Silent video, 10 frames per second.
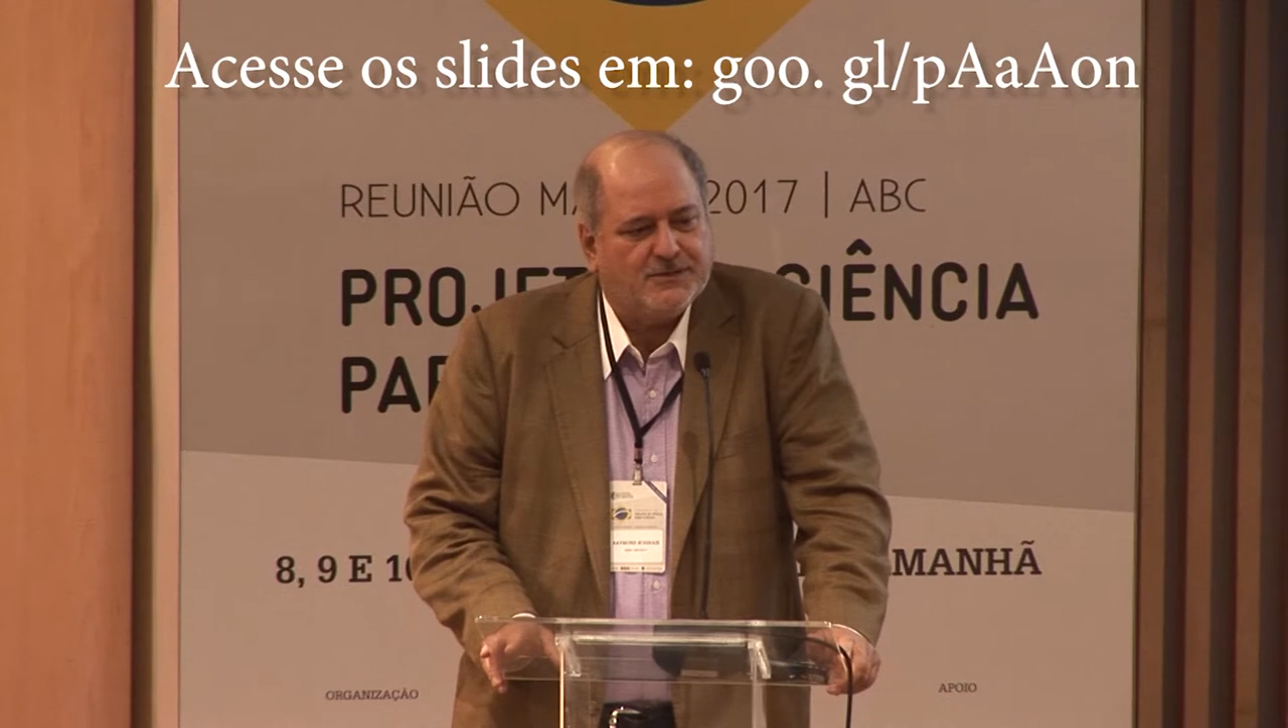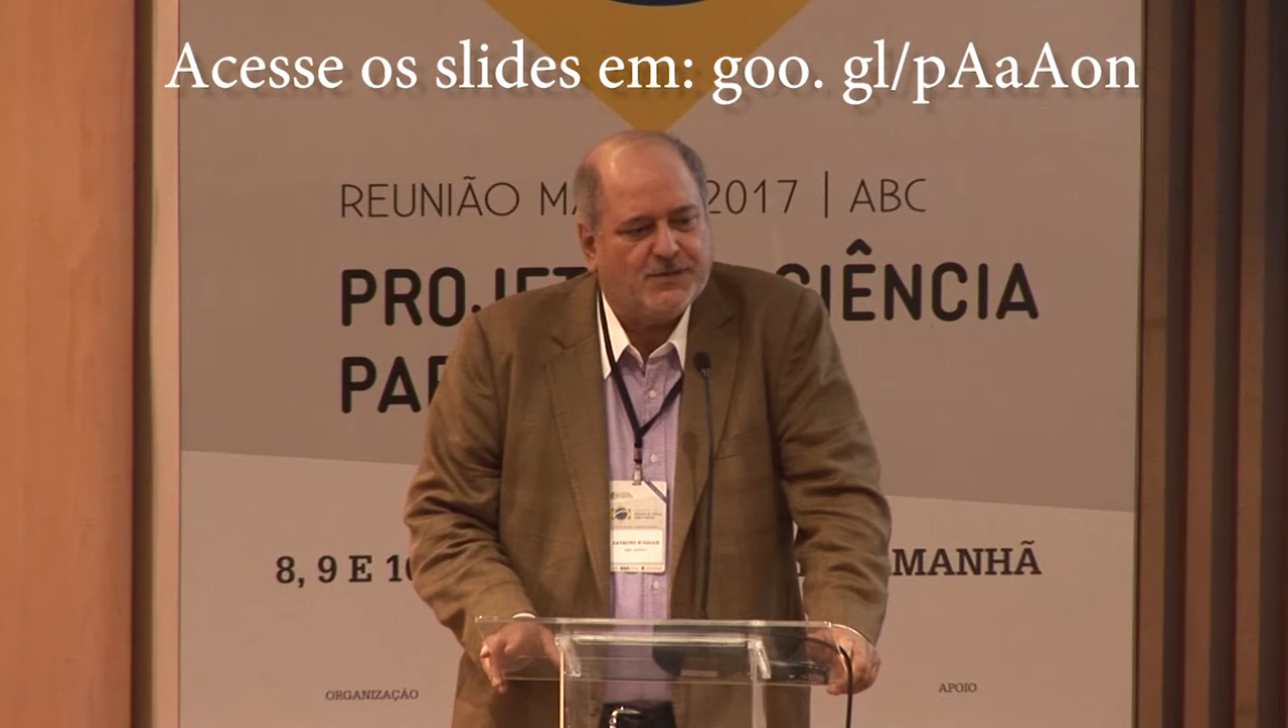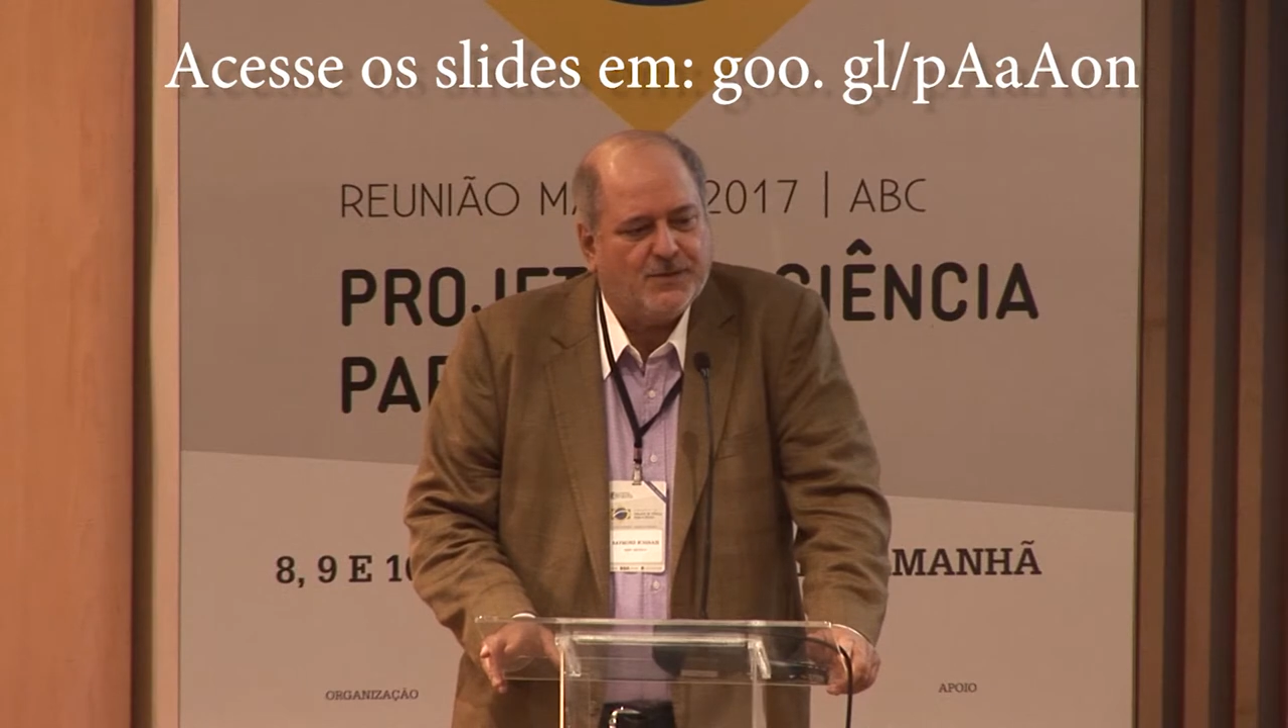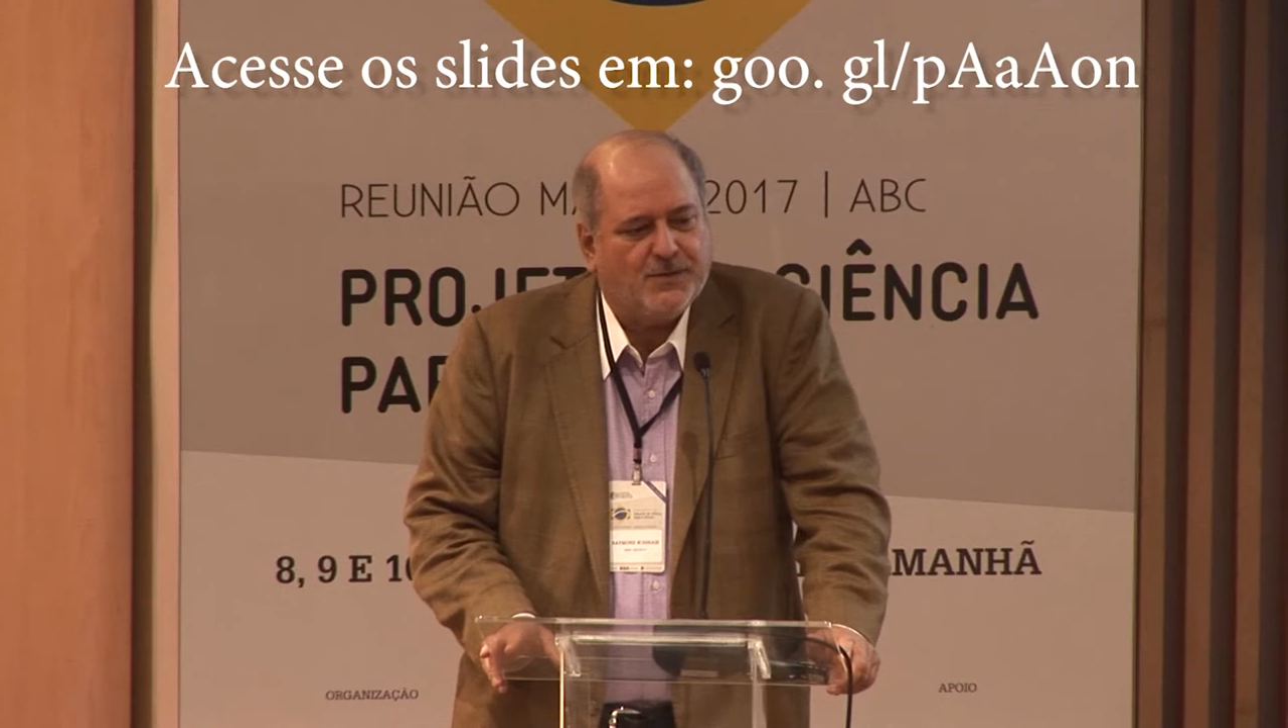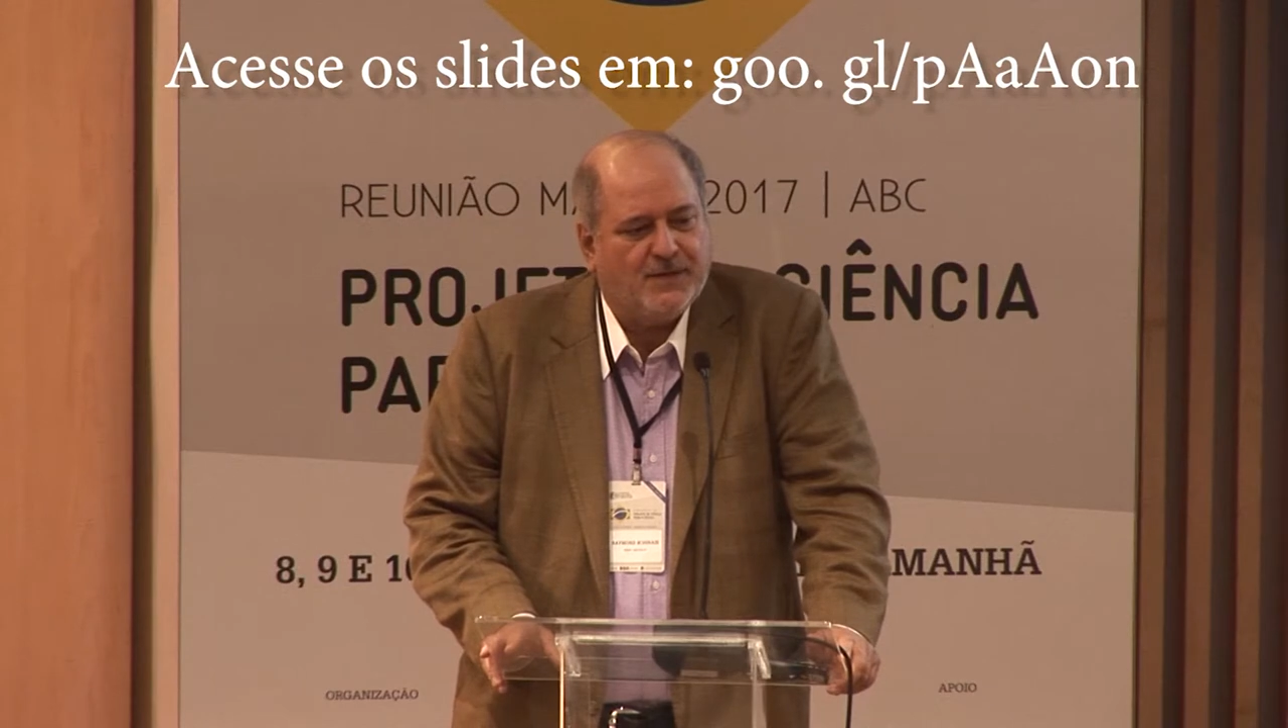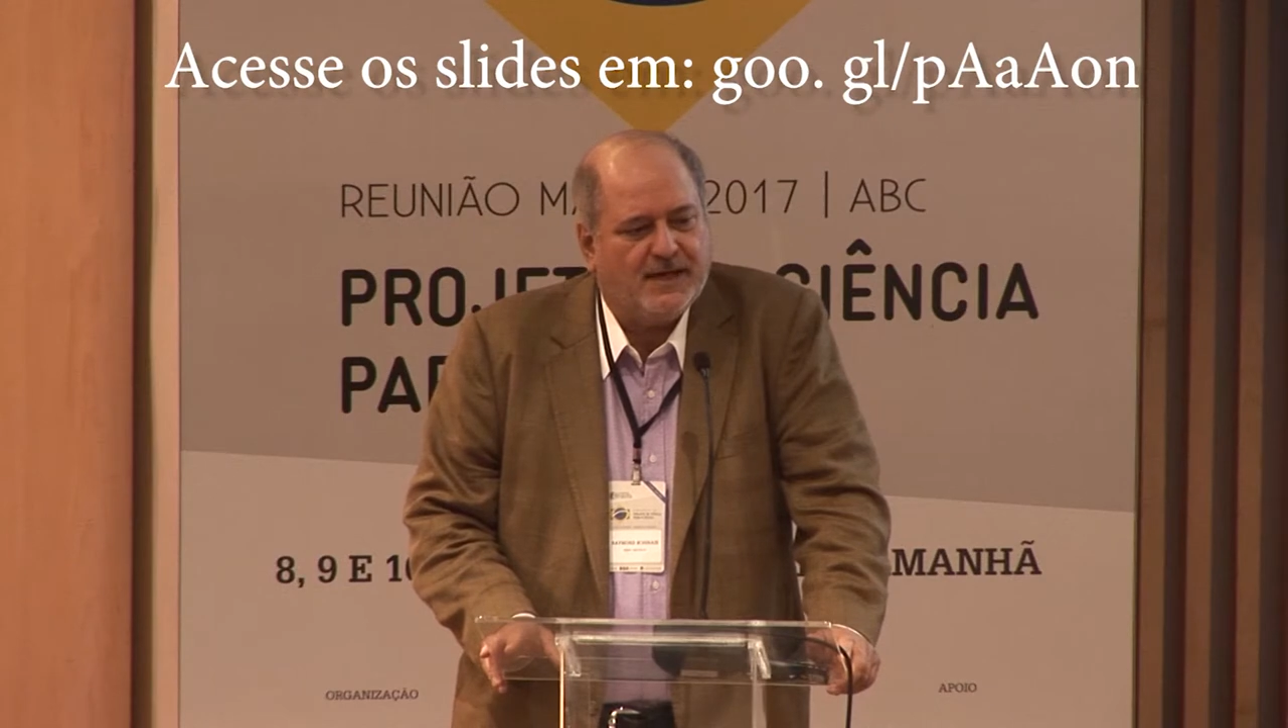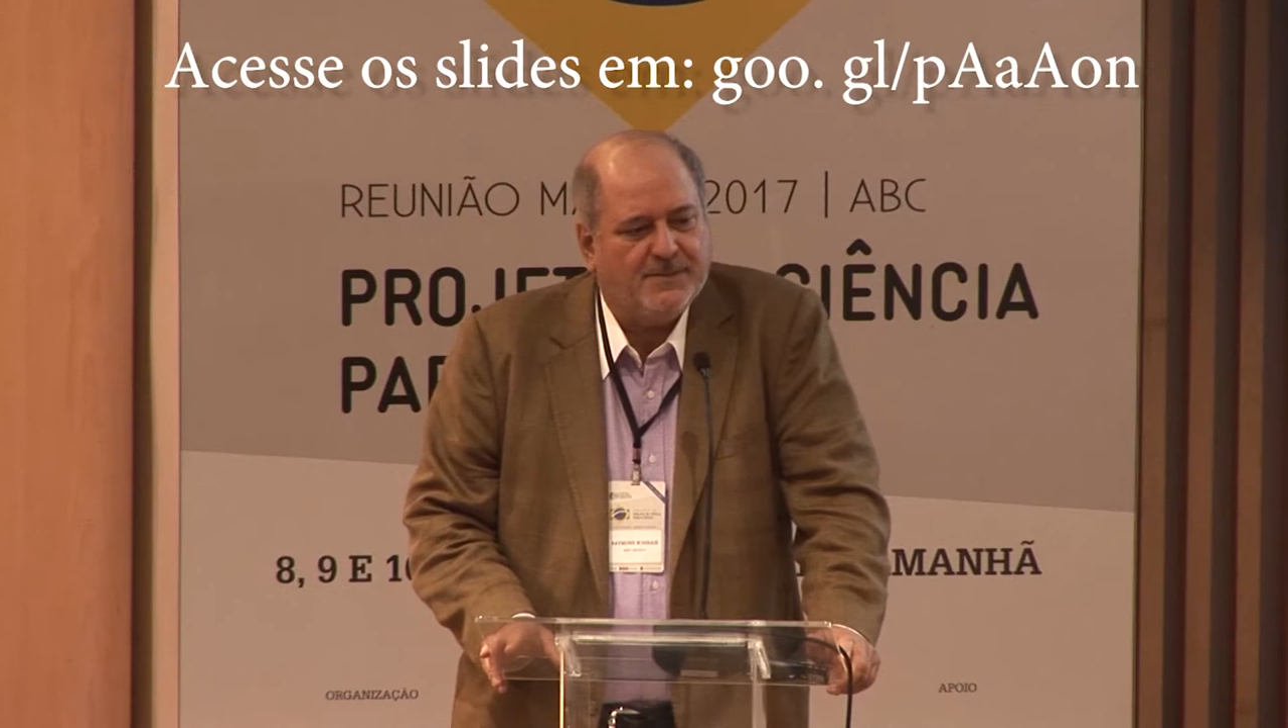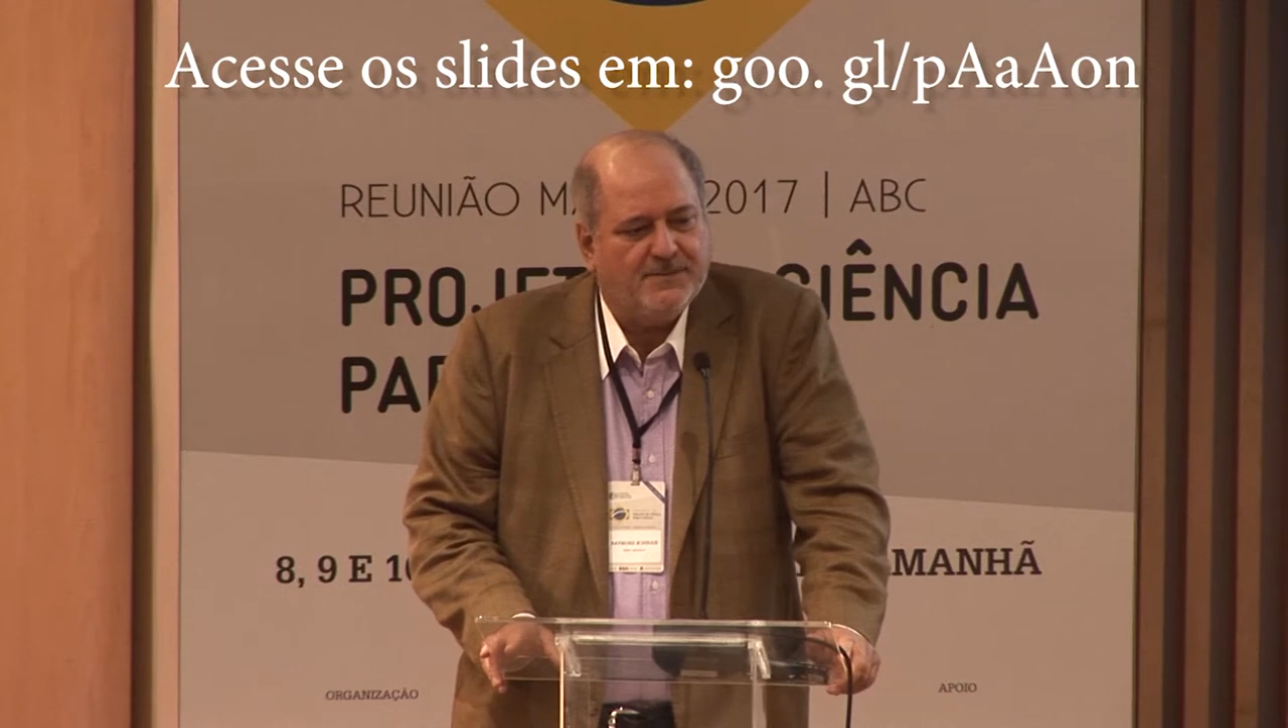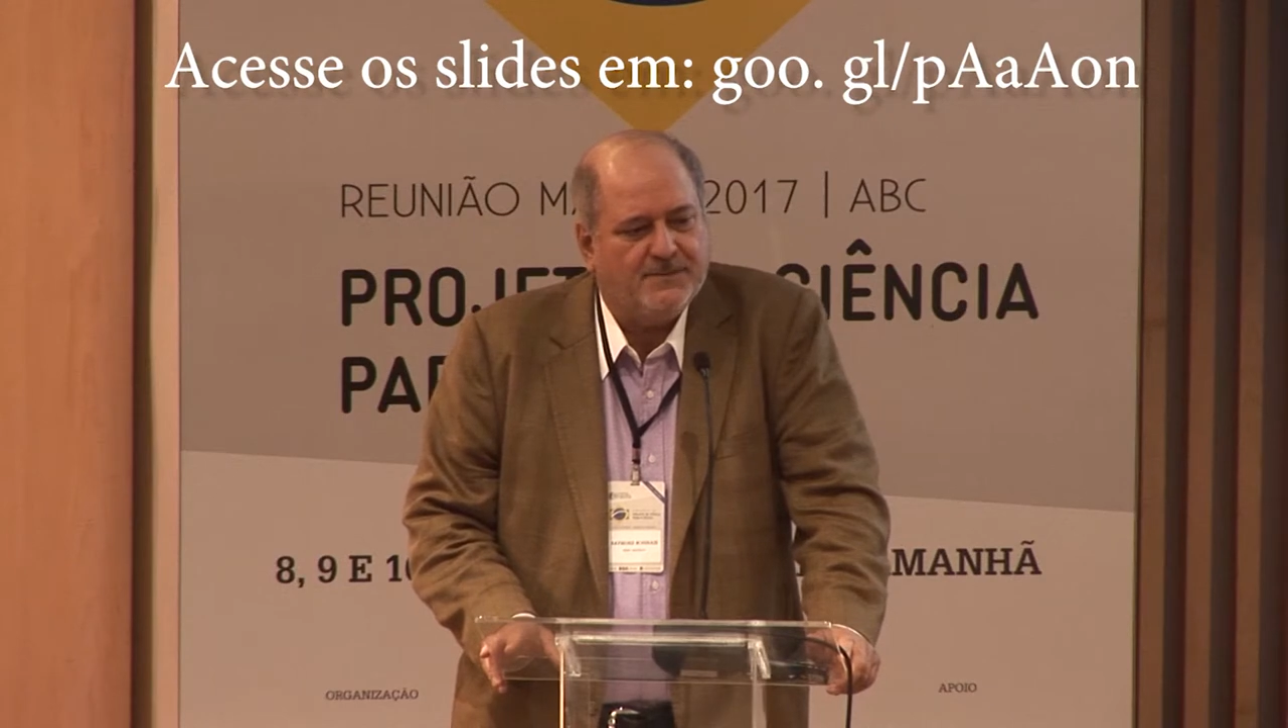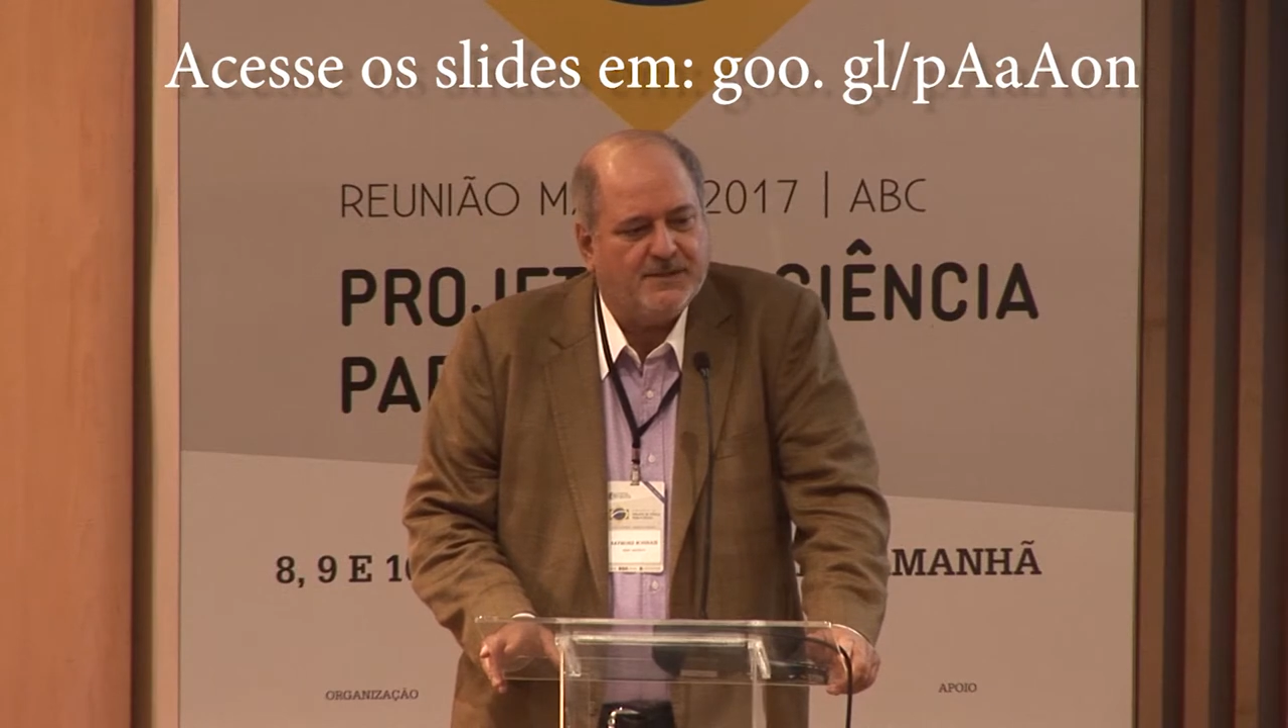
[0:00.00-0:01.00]
so
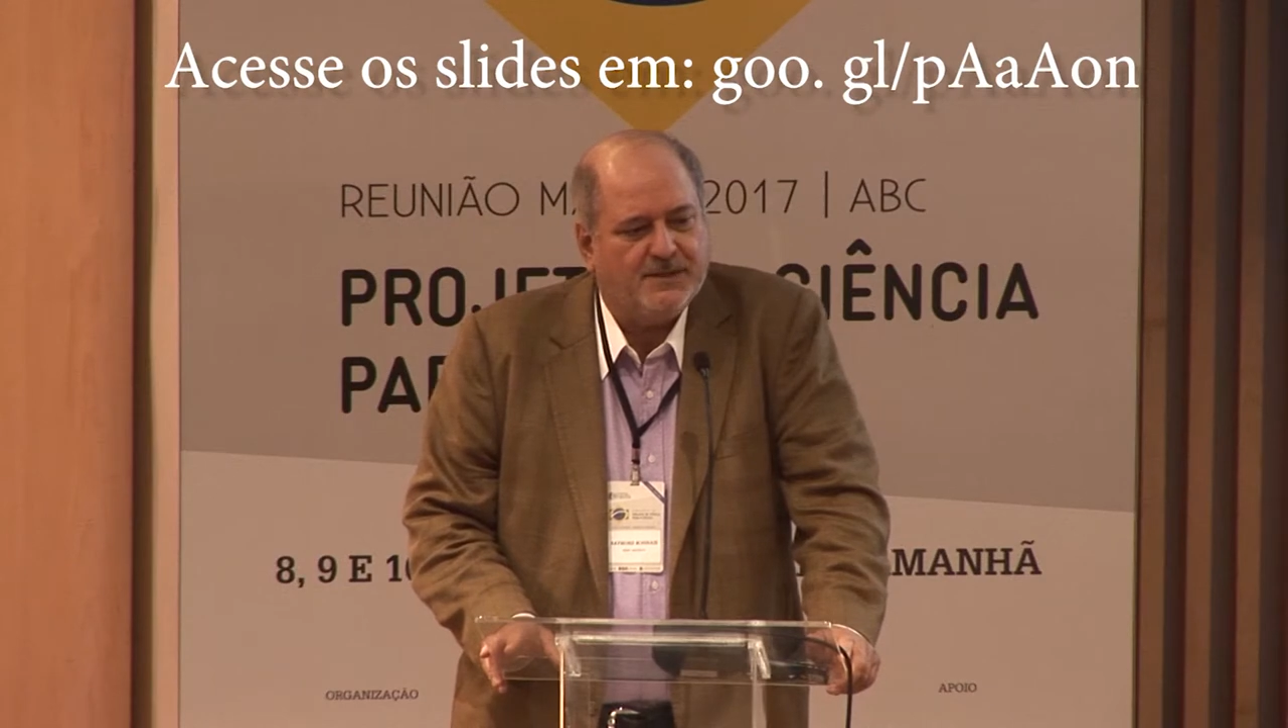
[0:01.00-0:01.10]
I'm